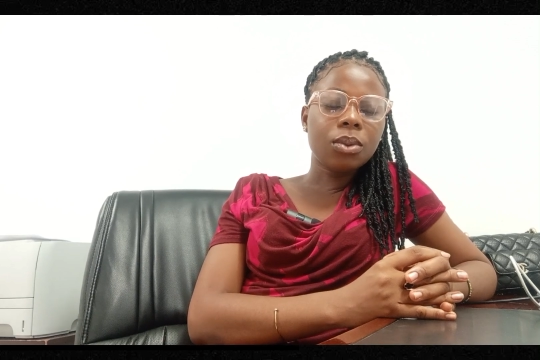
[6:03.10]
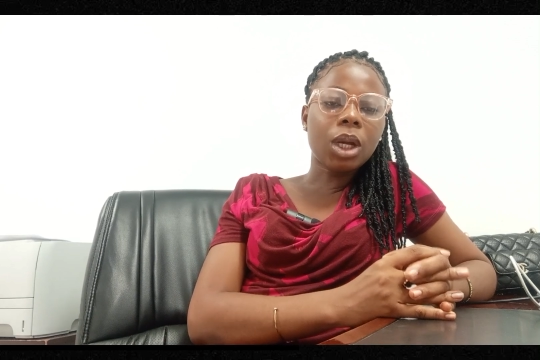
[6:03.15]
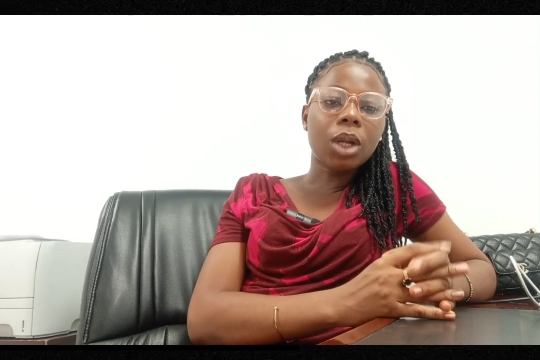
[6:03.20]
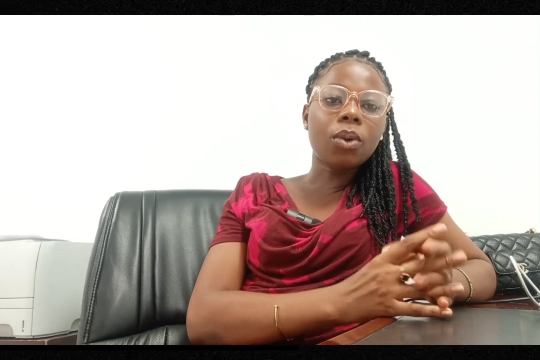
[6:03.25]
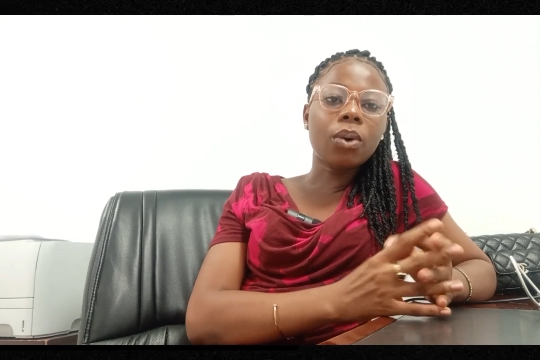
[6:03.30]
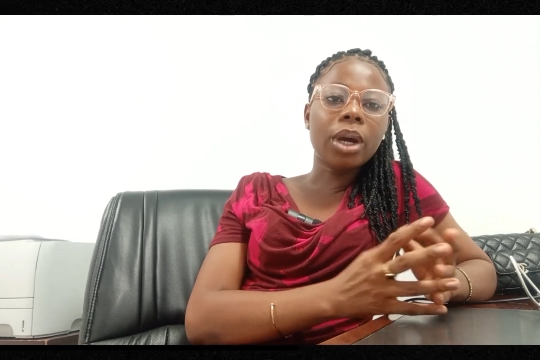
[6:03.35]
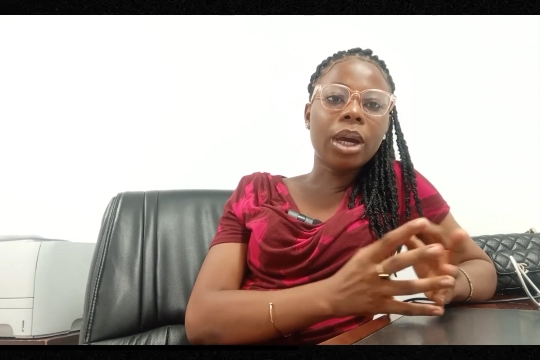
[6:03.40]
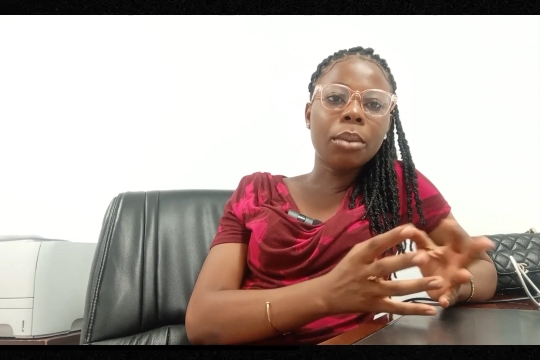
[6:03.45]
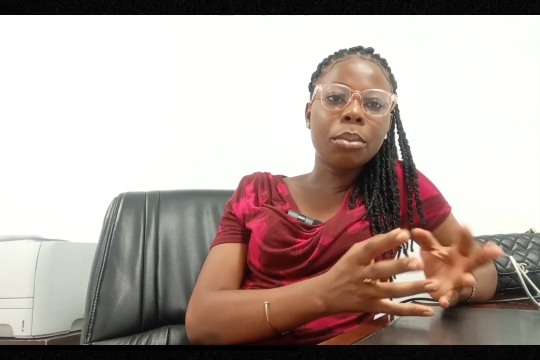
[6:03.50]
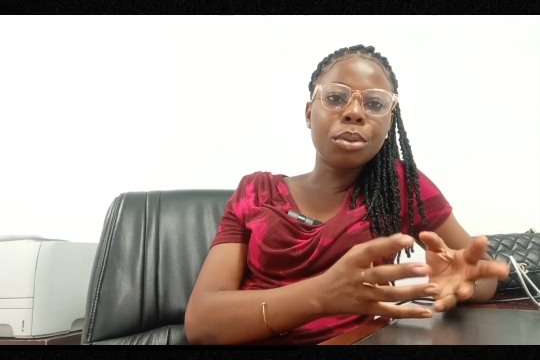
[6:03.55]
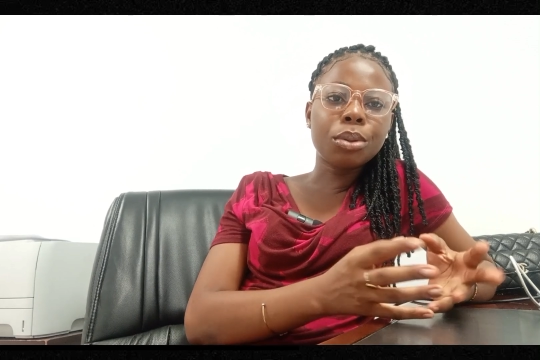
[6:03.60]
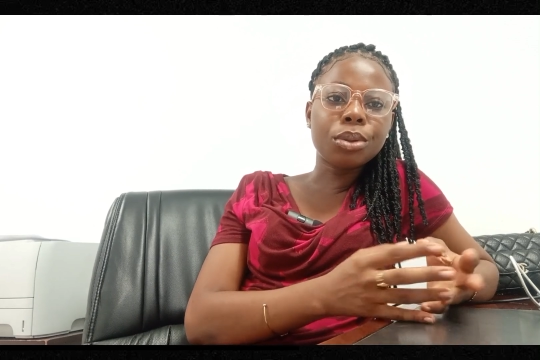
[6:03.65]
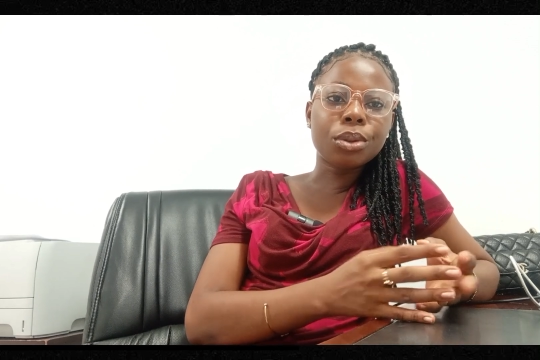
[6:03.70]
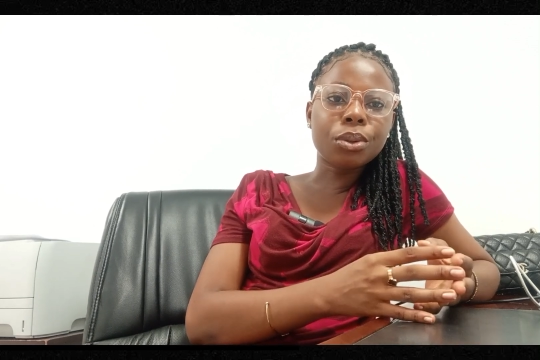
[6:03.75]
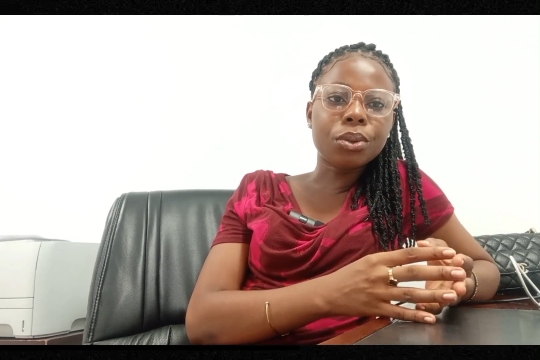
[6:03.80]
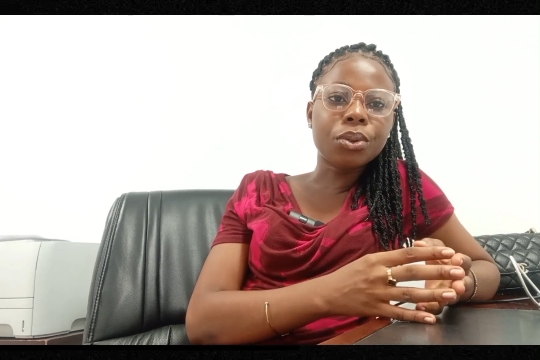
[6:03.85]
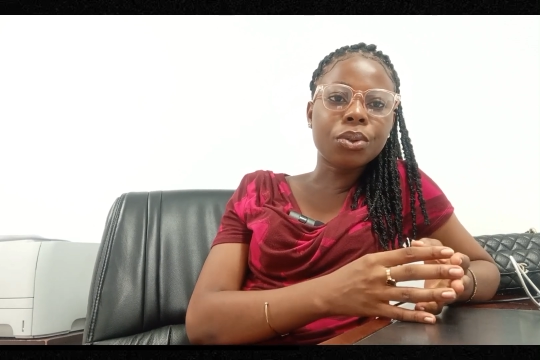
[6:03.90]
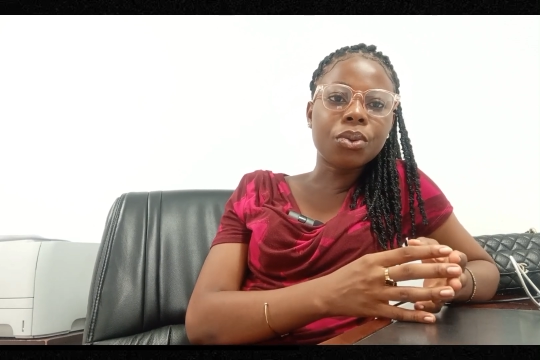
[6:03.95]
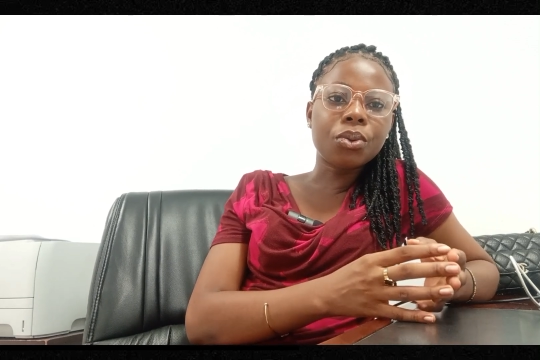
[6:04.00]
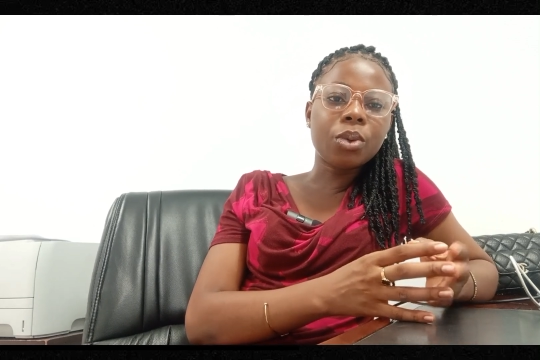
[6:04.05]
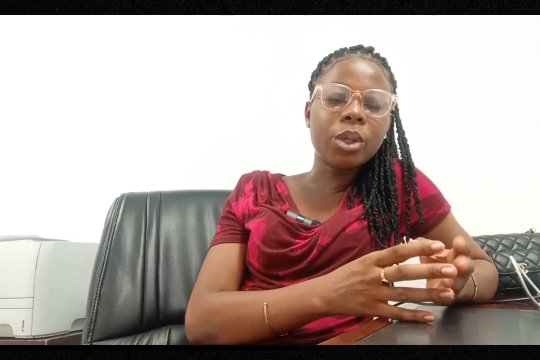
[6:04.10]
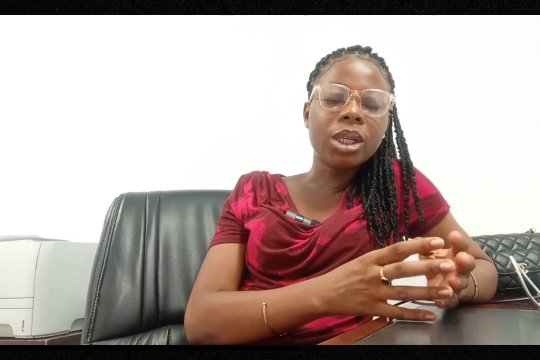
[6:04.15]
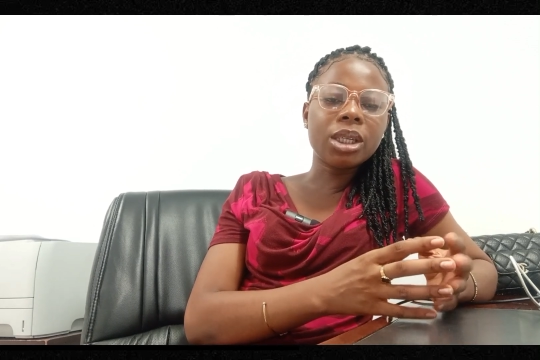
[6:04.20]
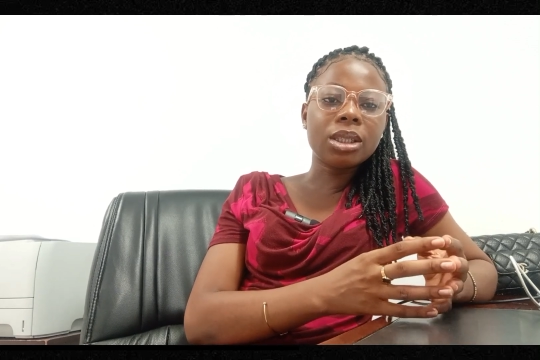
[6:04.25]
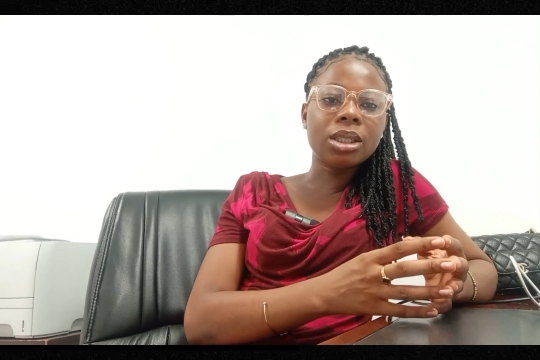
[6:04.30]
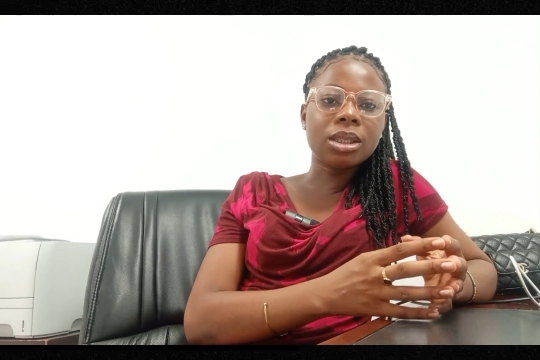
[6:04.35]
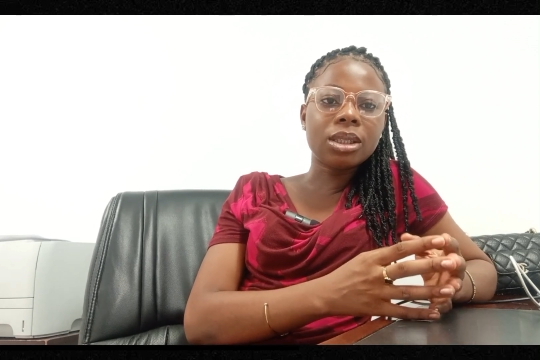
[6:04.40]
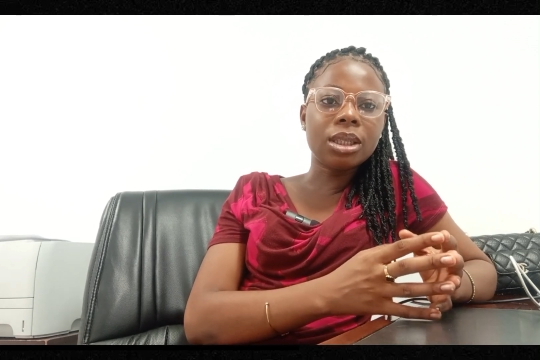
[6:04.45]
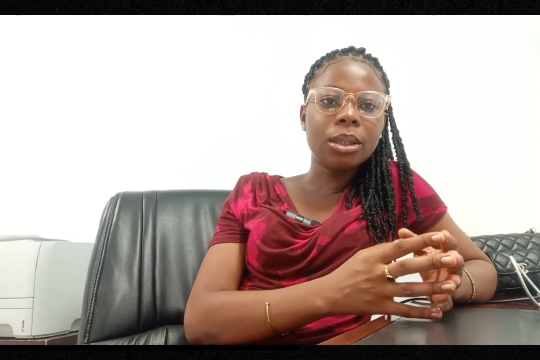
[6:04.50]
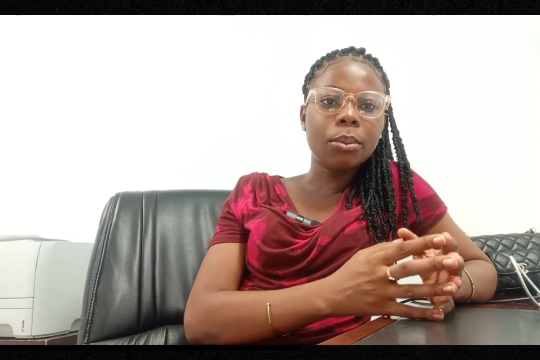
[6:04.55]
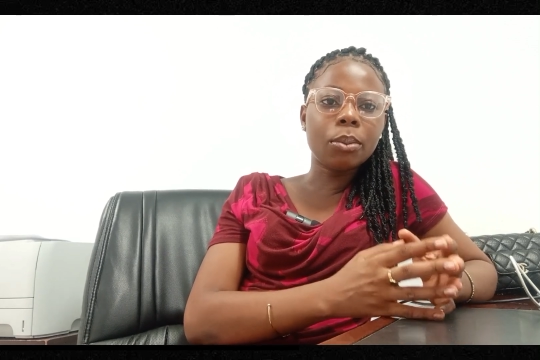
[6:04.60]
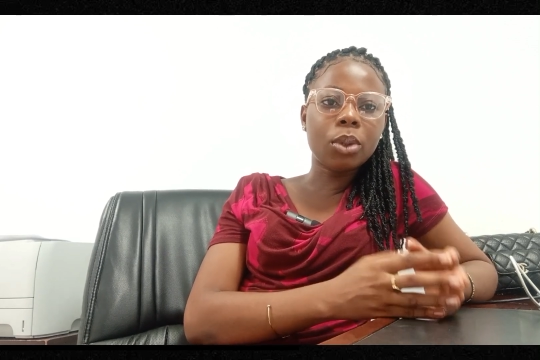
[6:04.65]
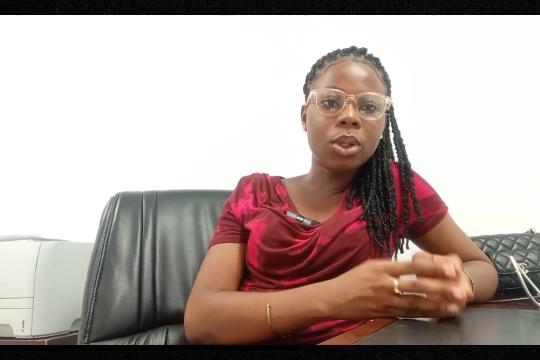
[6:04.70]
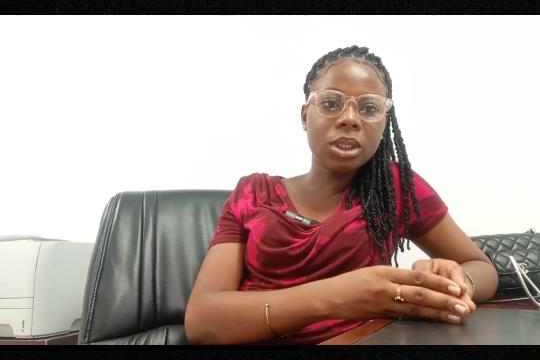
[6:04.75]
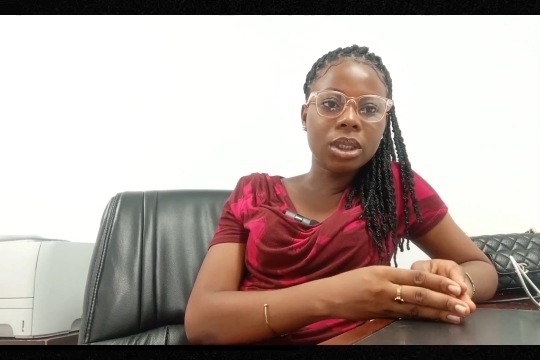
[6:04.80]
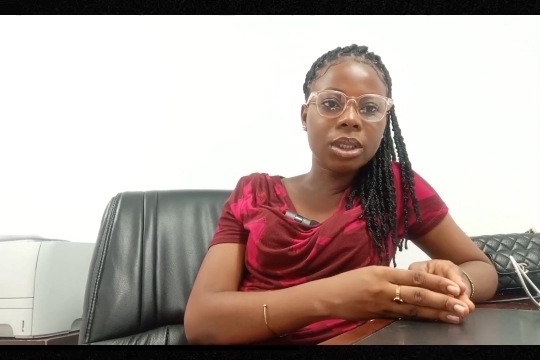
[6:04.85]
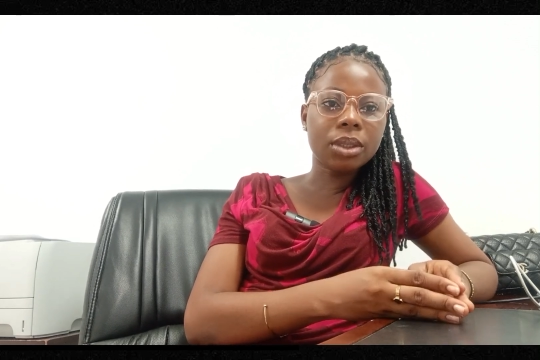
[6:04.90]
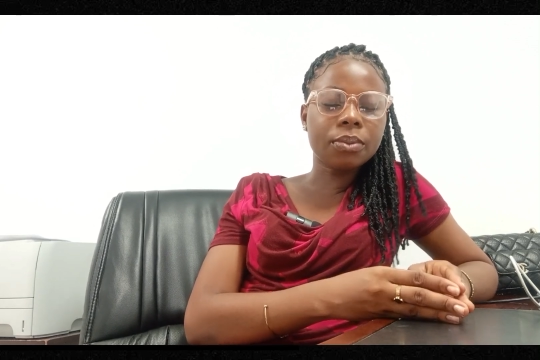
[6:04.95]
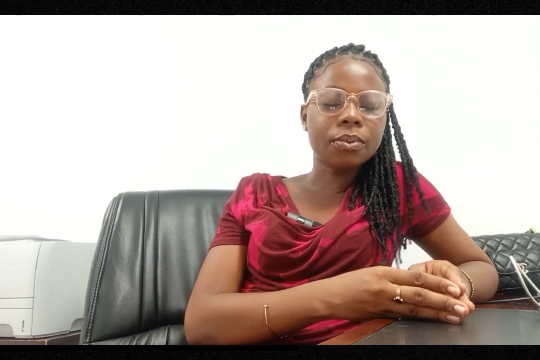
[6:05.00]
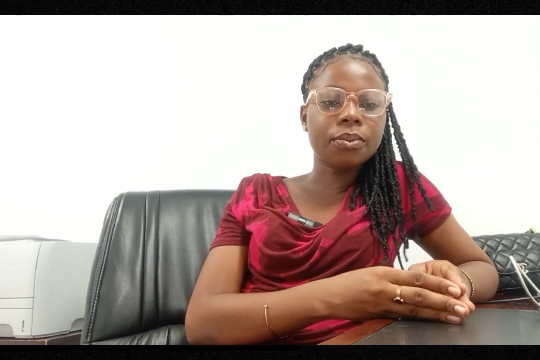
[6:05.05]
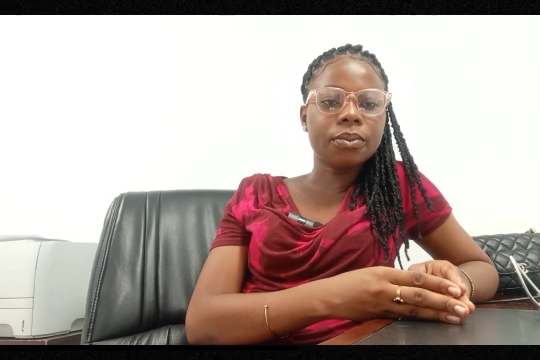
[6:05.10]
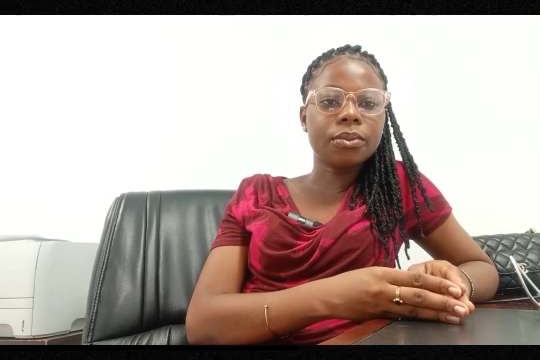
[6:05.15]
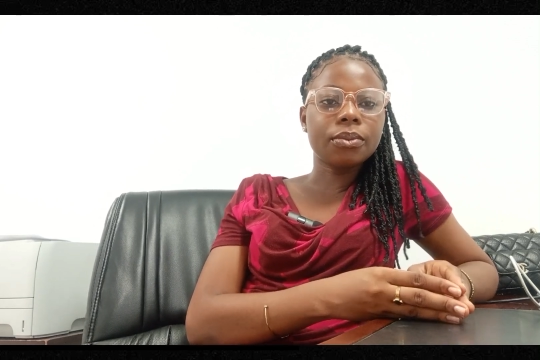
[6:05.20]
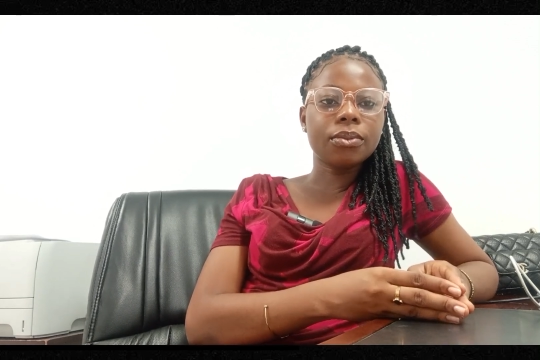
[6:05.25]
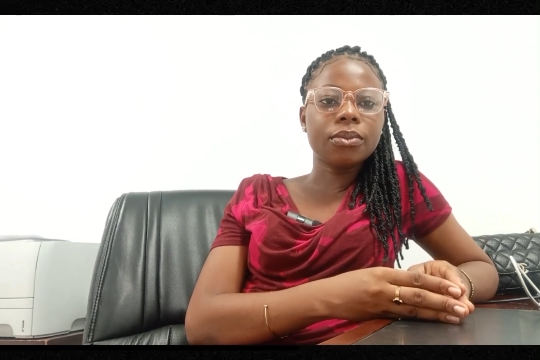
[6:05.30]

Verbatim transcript: were not able to raise the money